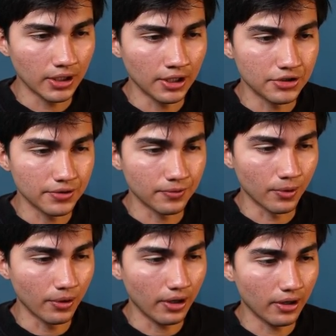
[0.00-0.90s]
uh,
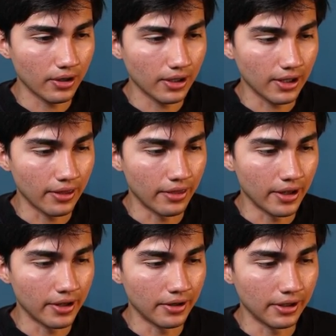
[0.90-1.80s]
g4,
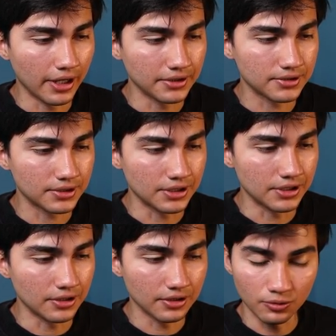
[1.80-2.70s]
and then knight
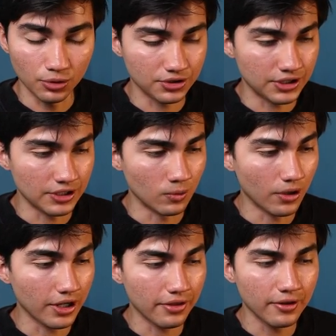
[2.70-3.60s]
c, rook
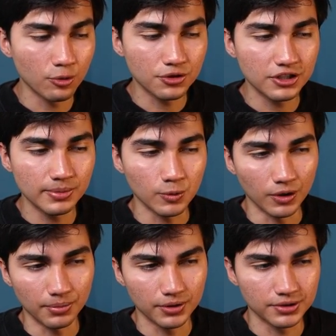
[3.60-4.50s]
ce1, and then rook
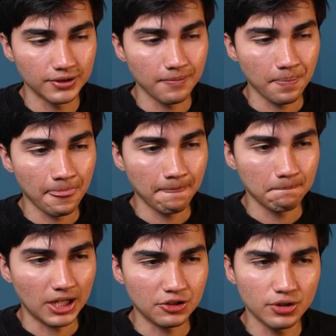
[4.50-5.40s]
cb1, because
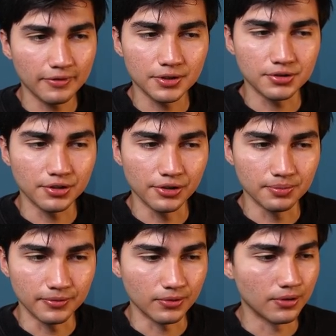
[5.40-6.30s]
I should have considered
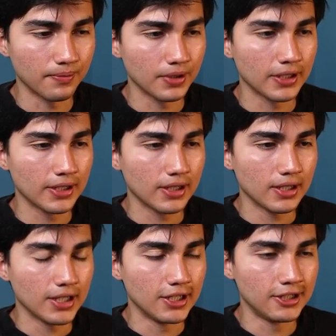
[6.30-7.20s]
this before.
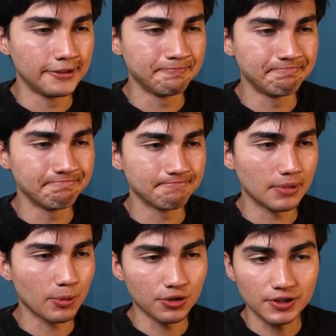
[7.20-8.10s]
Um,
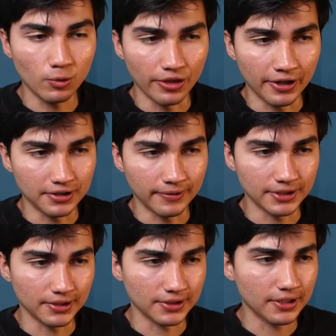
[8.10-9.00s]
I'm going to start with
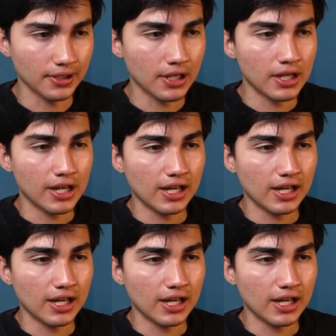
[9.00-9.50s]
97, as I said.